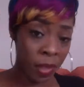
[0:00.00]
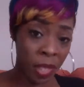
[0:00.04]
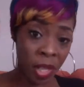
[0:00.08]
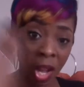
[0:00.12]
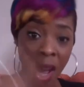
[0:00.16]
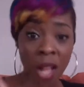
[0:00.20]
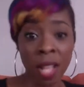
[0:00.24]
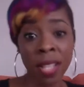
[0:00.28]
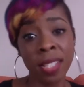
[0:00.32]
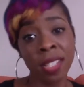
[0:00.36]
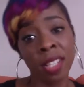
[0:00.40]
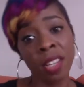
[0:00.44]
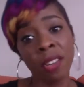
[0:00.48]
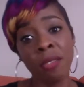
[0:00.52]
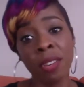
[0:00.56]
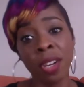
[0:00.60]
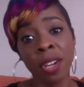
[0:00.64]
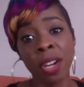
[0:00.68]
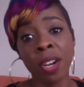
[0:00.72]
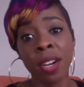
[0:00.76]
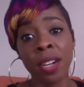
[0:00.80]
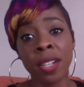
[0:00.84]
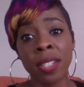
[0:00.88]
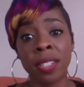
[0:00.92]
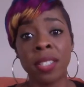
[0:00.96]
constant
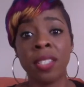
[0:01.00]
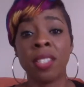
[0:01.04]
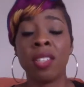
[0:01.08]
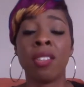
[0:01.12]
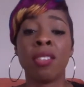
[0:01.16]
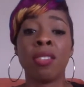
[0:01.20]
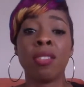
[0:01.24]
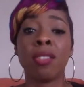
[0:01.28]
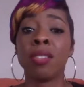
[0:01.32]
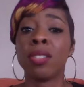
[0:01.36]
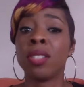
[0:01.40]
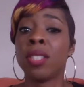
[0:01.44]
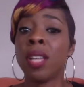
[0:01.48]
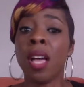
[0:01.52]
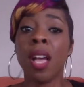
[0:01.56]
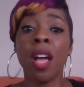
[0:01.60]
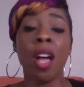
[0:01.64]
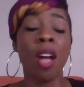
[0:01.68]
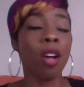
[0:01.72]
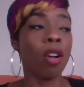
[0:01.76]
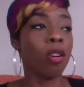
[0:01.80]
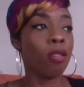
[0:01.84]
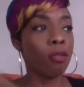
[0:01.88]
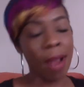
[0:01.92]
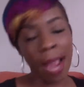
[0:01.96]
rehearsals,
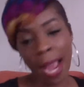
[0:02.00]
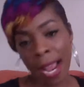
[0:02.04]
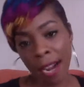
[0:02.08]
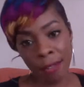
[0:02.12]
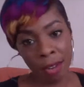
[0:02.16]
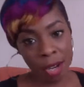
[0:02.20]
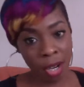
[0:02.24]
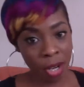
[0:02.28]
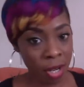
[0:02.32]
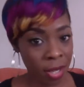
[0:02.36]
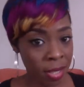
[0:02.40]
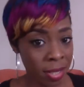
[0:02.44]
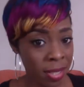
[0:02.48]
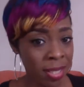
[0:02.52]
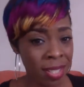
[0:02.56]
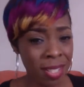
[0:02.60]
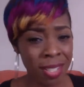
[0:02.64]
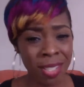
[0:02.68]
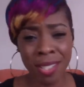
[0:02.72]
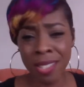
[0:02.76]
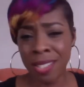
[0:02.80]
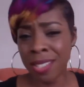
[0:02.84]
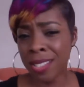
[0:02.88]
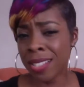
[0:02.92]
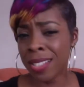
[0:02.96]
grand
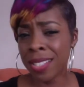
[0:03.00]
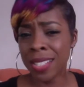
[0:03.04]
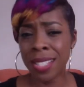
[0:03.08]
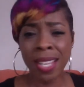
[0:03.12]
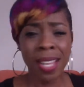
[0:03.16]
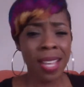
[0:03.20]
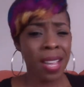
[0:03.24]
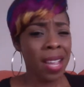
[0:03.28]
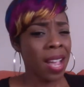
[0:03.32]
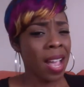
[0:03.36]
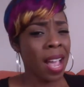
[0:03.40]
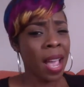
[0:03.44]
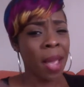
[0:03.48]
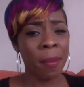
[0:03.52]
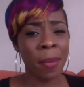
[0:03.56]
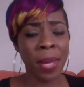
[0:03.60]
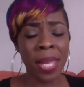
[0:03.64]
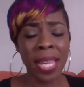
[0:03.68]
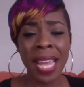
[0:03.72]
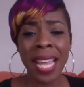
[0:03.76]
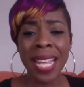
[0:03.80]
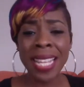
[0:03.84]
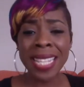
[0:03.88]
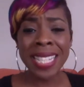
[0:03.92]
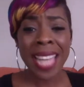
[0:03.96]
rehearsals, I
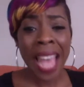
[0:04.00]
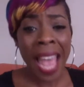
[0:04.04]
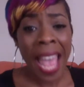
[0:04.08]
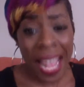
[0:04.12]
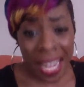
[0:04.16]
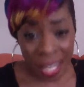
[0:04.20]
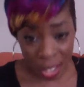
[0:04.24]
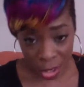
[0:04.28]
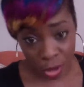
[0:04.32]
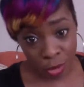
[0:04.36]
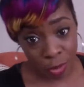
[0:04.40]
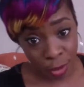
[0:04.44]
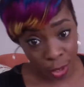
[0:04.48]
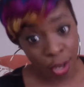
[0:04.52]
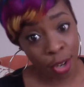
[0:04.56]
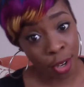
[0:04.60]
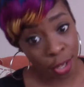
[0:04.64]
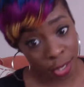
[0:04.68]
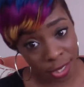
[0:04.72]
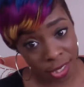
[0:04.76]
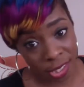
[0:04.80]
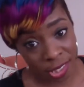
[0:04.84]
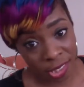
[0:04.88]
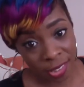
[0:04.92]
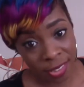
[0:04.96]
mean intense
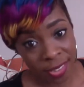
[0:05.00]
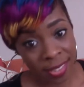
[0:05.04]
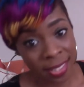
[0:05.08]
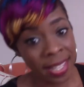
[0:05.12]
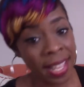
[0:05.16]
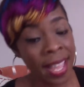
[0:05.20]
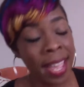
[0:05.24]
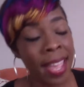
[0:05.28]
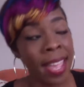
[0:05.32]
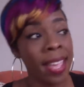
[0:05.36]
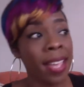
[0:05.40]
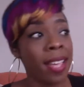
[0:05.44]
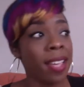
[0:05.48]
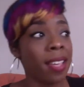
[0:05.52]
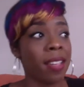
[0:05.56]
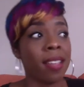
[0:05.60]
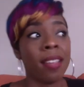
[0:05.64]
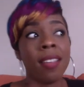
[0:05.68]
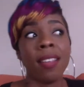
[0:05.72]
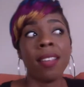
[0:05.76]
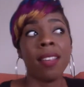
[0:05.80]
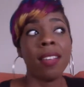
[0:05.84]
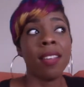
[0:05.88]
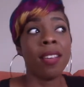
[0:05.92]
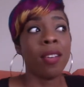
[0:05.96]
rehearsals, like
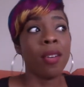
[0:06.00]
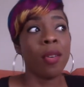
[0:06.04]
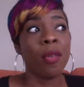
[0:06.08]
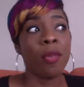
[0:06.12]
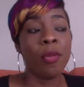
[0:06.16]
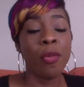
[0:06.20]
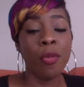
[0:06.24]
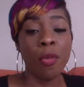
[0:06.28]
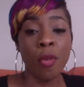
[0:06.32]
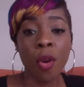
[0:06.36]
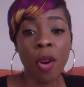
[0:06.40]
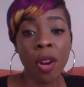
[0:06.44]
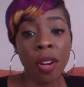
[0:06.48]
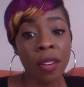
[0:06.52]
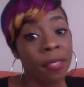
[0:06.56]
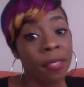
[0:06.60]
4